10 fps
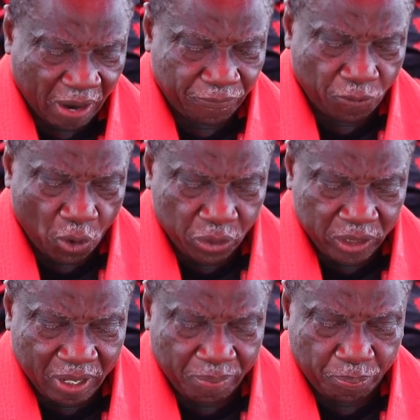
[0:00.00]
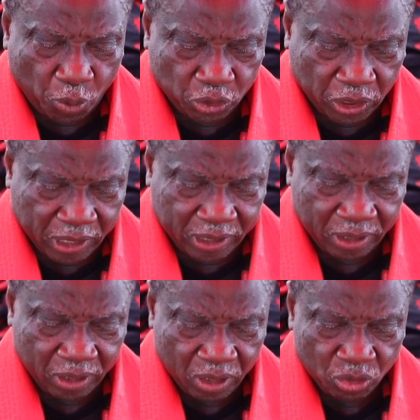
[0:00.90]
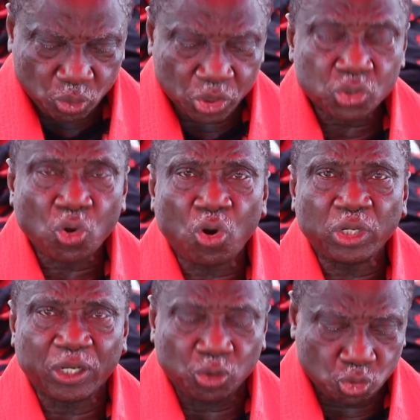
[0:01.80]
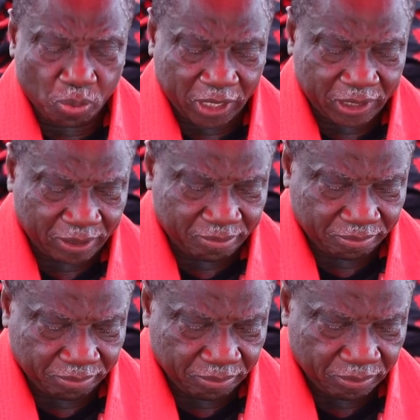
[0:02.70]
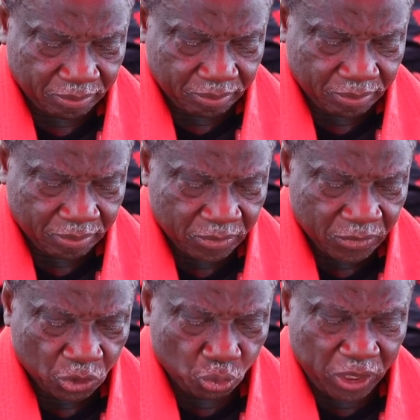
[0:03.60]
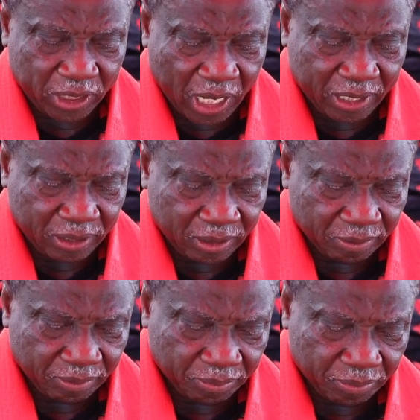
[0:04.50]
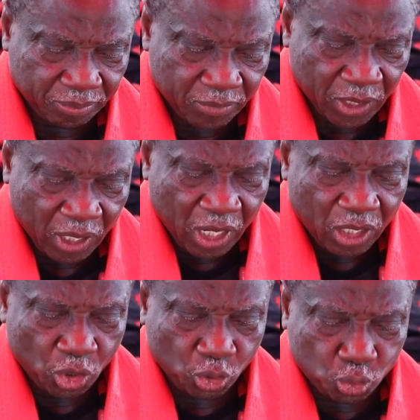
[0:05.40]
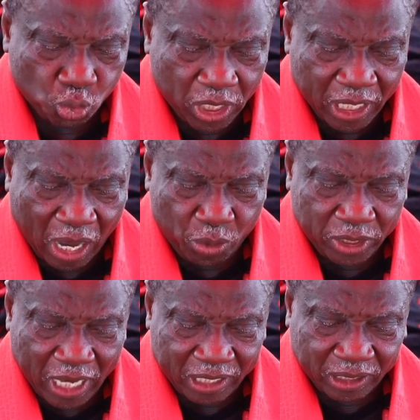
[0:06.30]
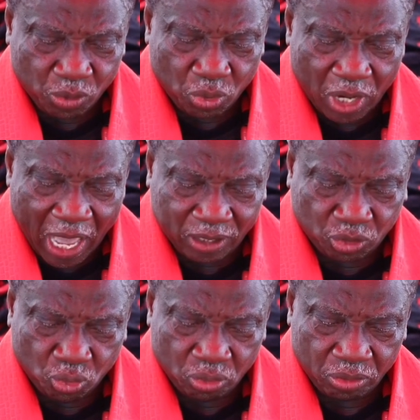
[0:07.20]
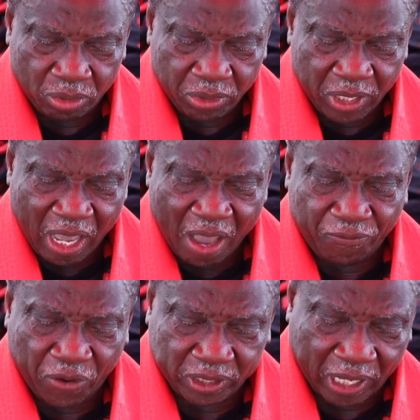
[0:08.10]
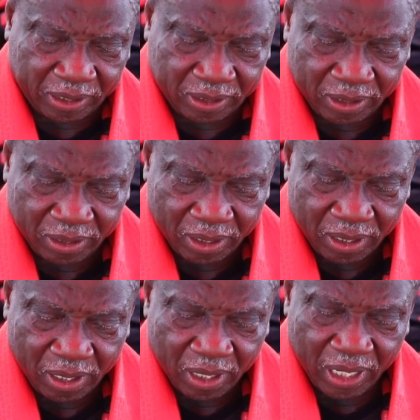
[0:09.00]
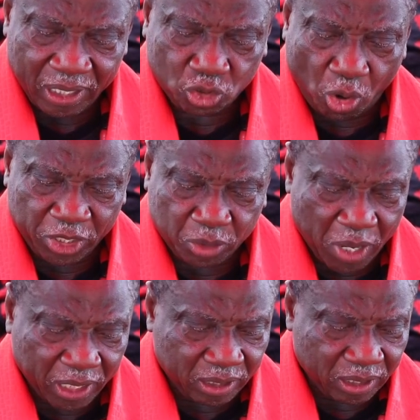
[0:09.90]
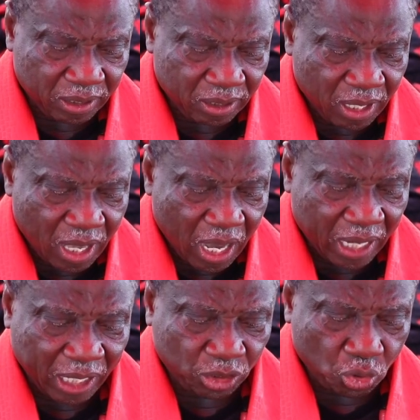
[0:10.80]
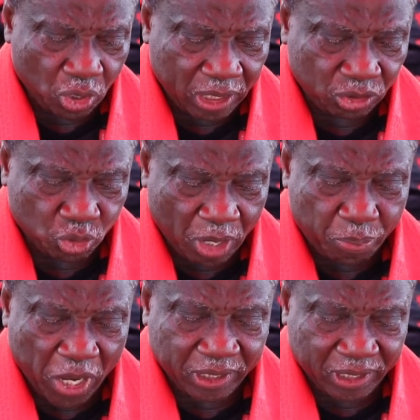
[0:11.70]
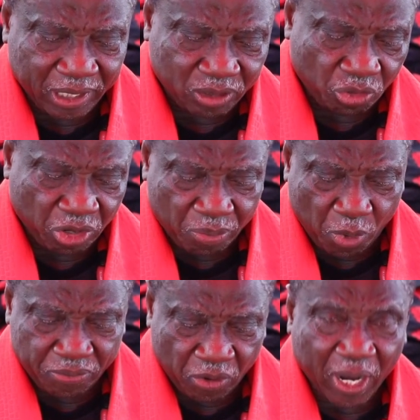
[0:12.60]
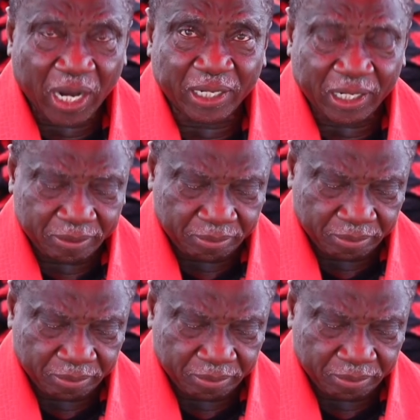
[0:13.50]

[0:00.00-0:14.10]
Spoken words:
by following the process to install the Usumanche. To this end, the Osu King Kawujasi would like to re-emphasize its commitment and assurance to the President of the Republic of Ghana,